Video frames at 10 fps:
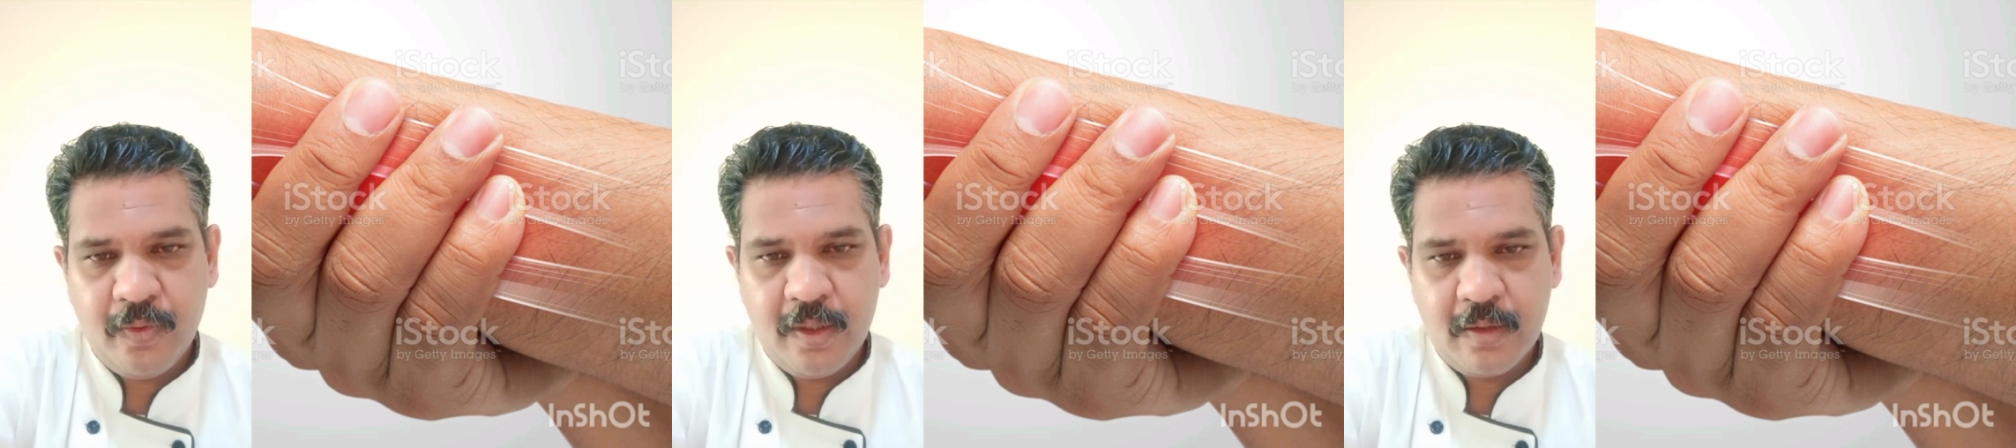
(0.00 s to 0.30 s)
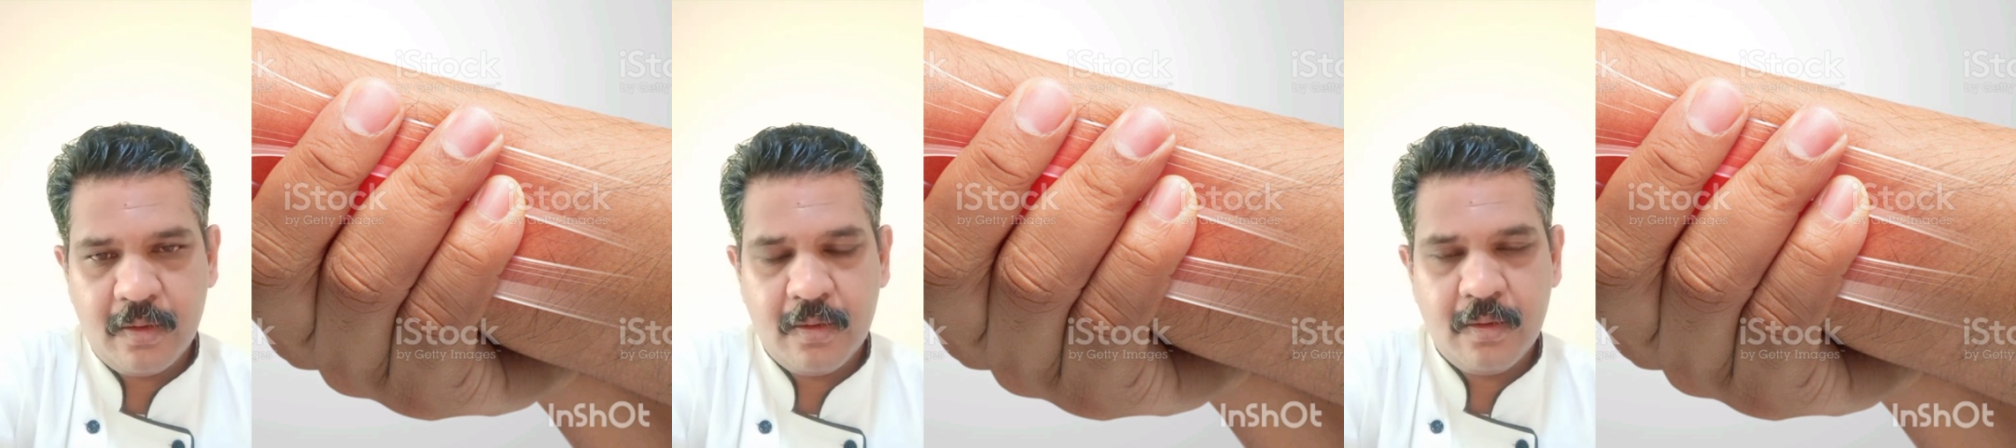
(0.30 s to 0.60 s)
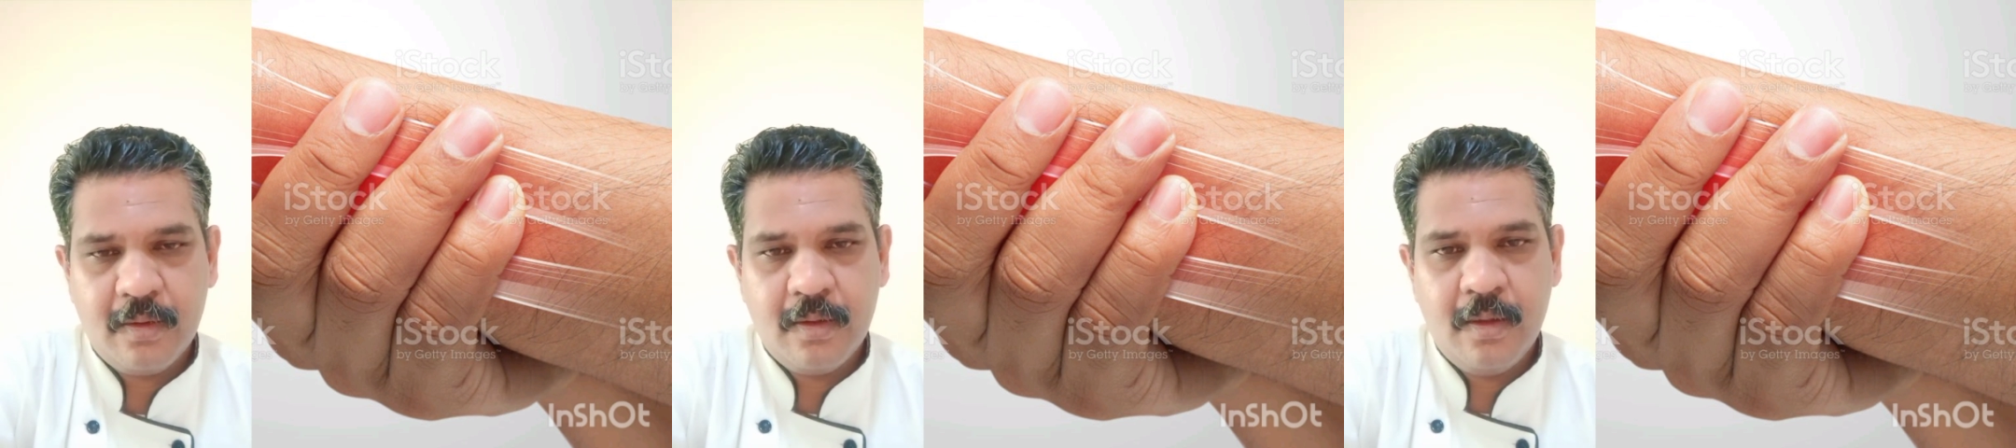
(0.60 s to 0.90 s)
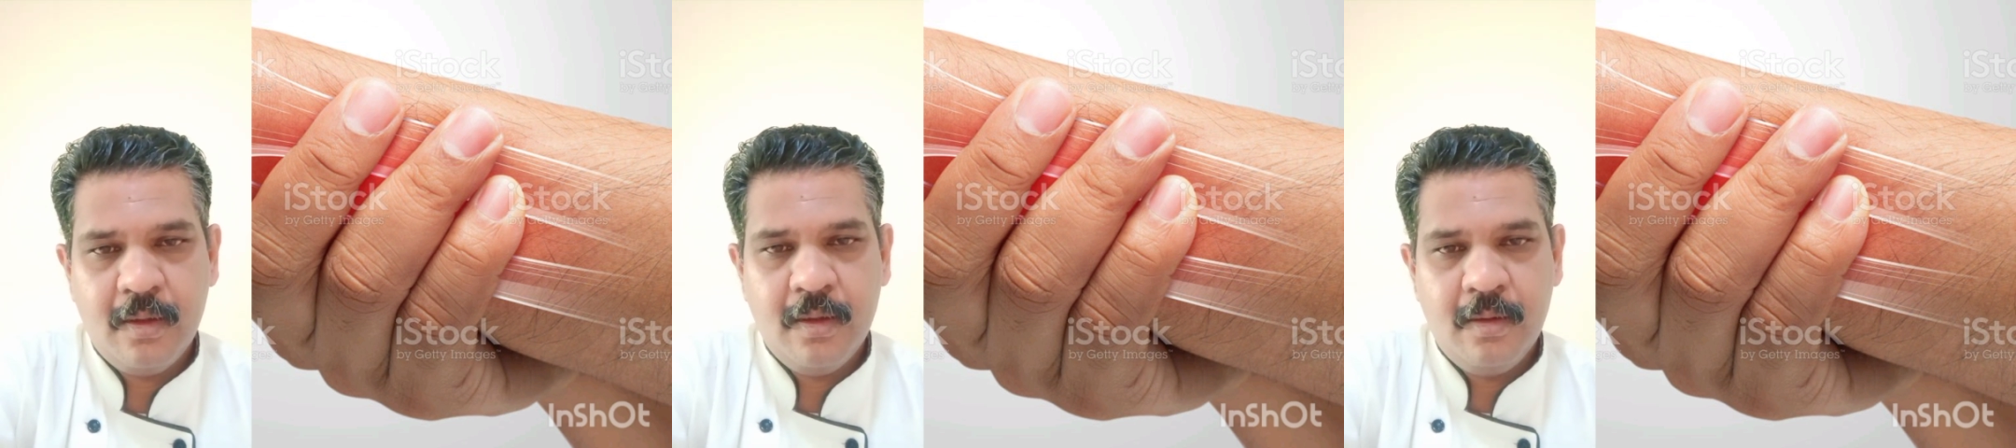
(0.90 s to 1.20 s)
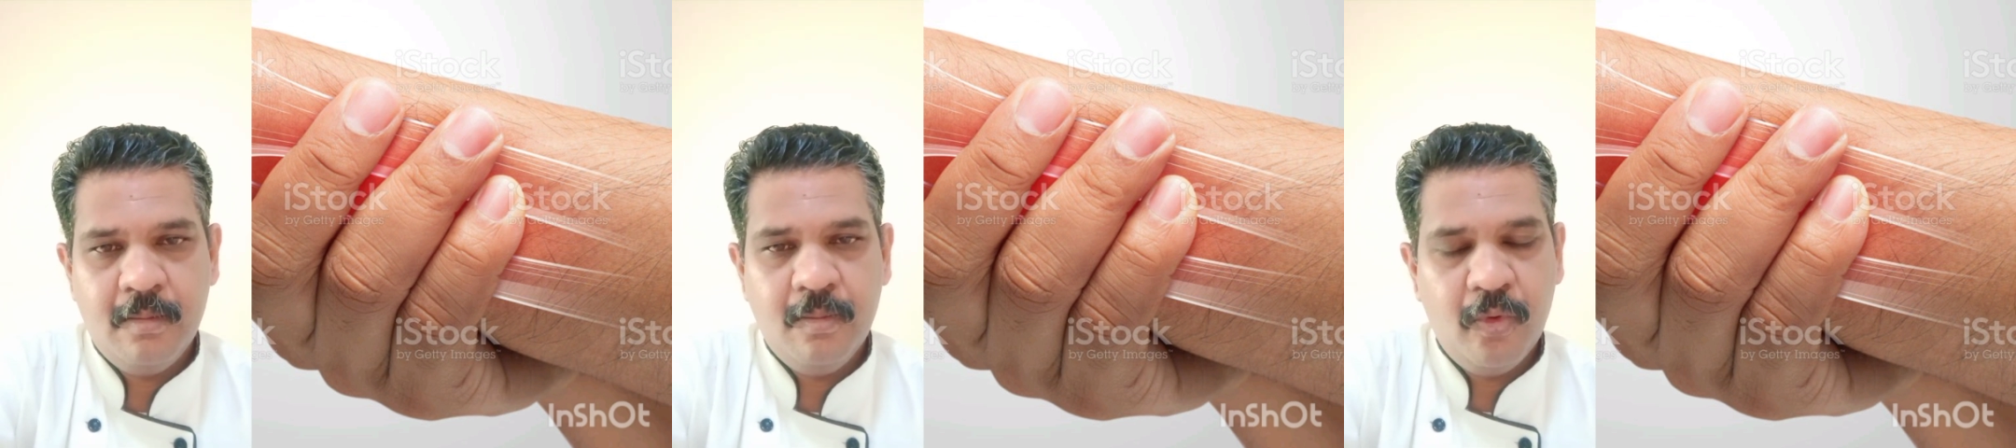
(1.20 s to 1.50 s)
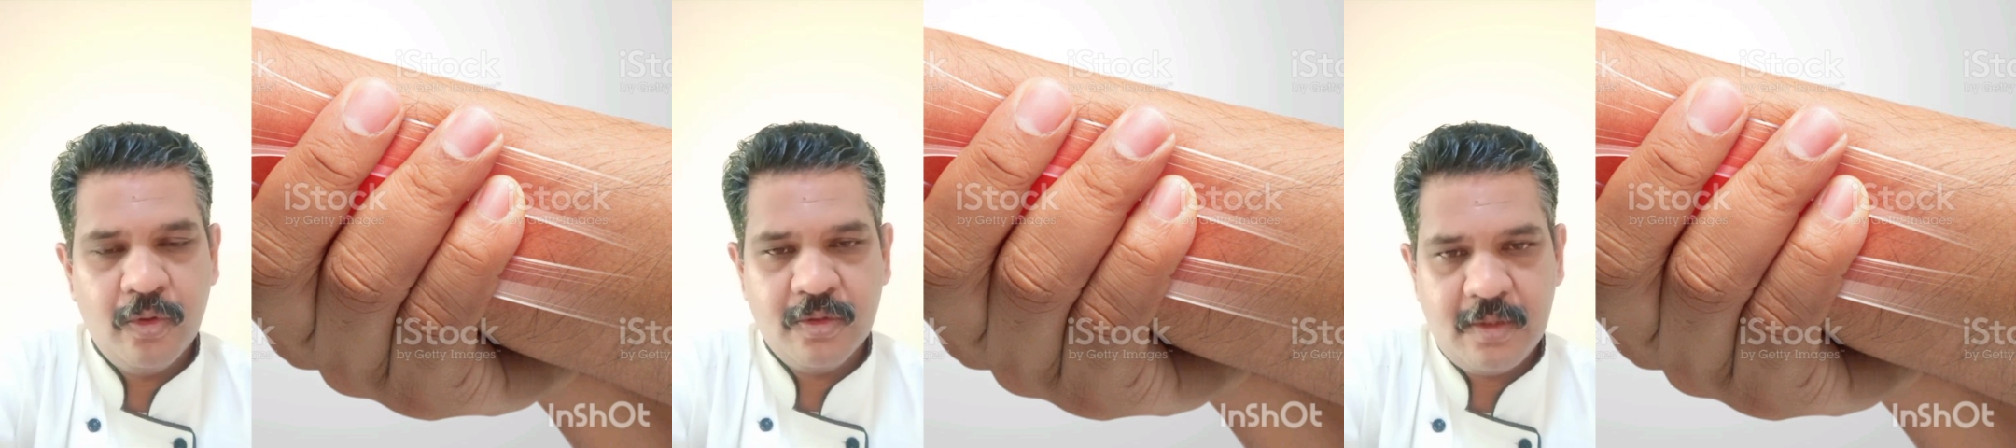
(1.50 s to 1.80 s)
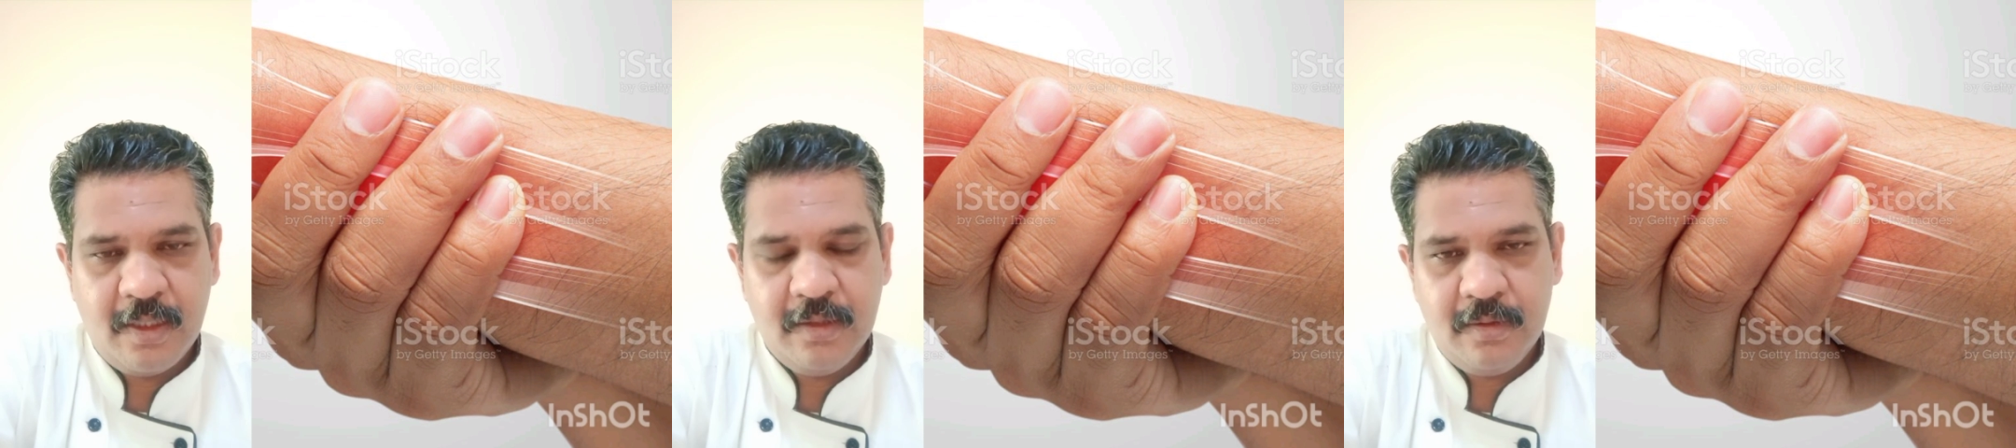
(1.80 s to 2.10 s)
your bone
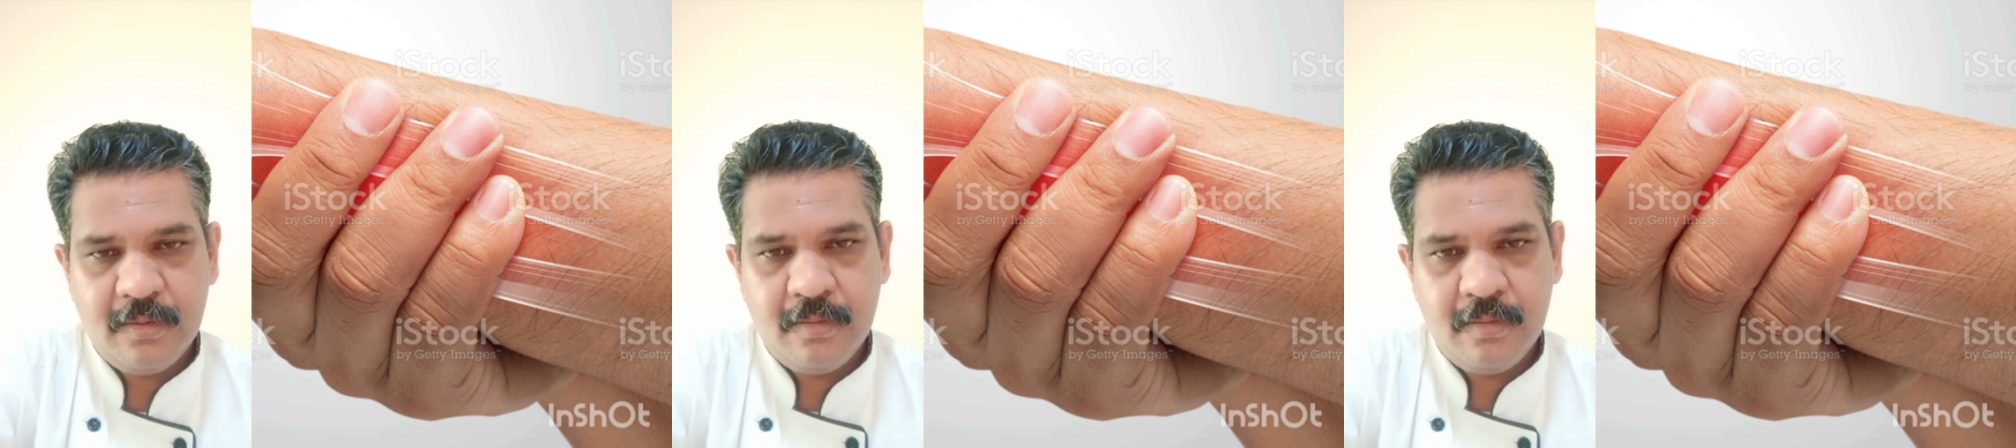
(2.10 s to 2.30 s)
strength,